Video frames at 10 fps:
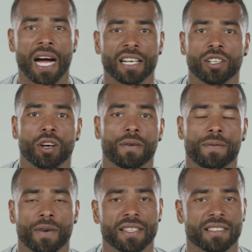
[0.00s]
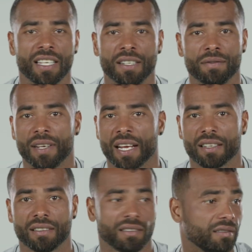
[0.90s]
I had a lot of friends. I lived
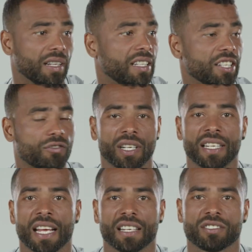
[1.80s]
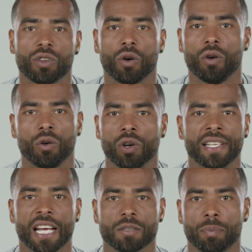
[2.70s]
like literally next door or
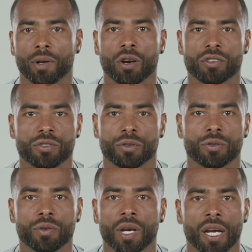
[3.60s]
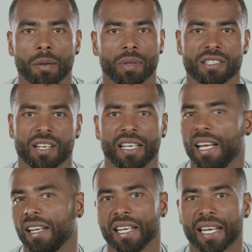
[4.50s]
next block to players like
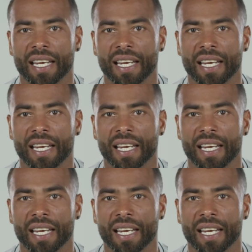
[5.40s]
Ledley